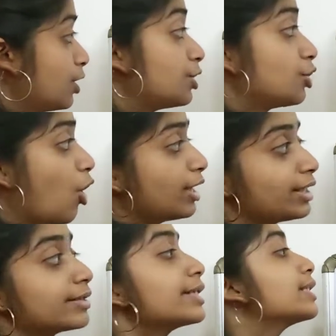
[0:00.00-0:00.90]

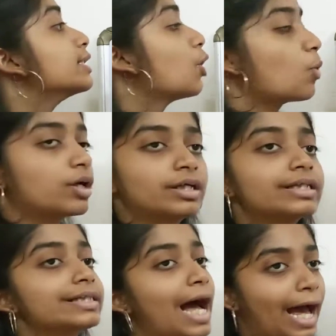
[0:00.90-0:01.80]
Not the
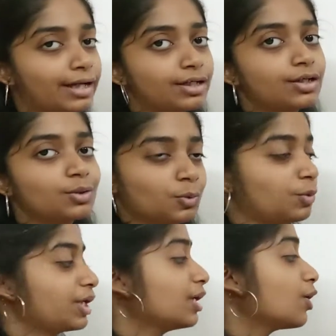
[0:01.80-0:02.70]
word than,
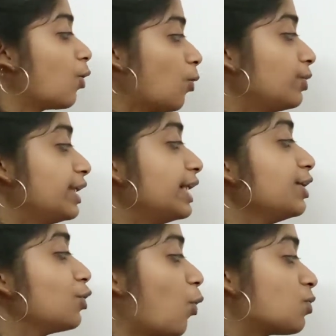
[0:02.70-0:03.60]
okay? Only
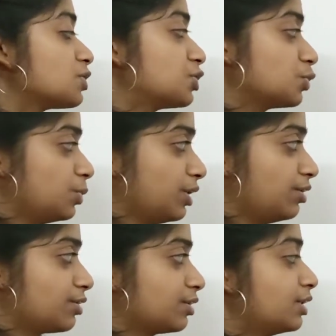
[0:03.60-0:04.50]
no
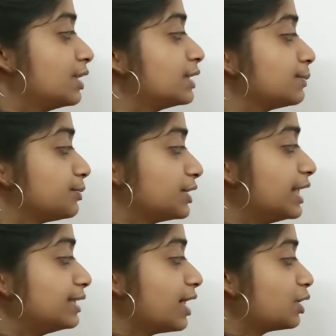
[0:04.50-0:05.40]
sooner.
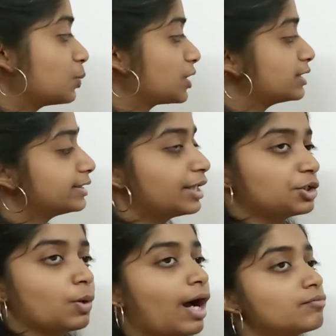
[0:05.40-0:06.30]
These are the words
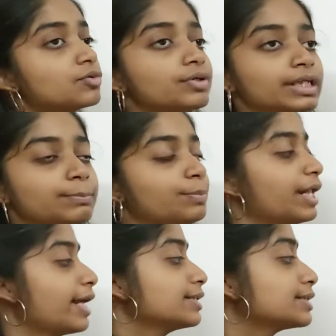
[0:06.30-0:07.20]
that you have to
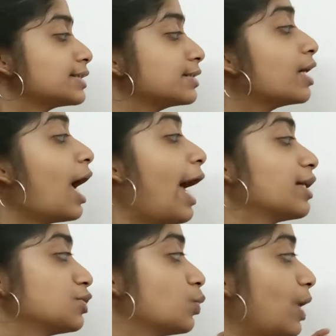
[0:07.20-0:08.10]
replace
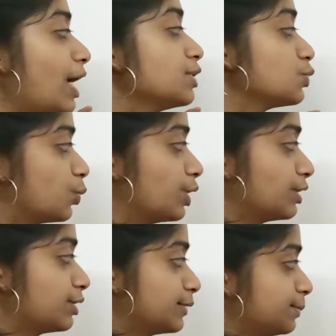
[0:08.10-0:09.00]
as soon as
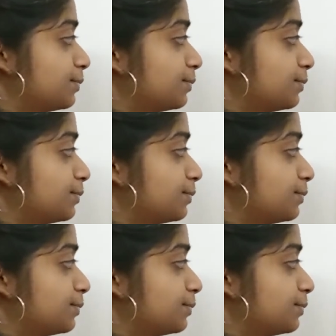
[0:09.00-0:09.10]
with.